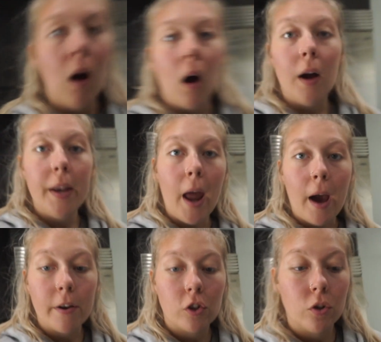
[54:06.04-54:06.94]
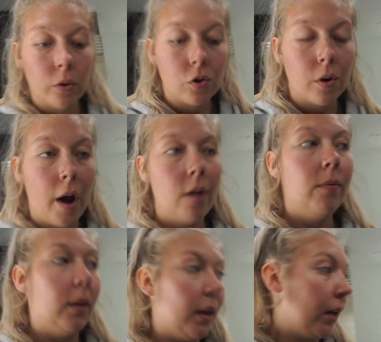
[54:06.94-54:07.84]
on astral
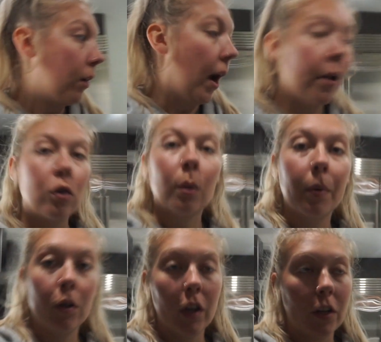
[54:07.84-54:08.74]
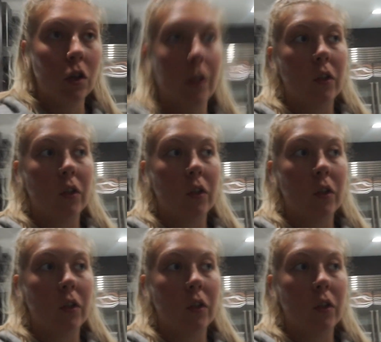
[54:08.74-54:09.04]
traveling or astral projection.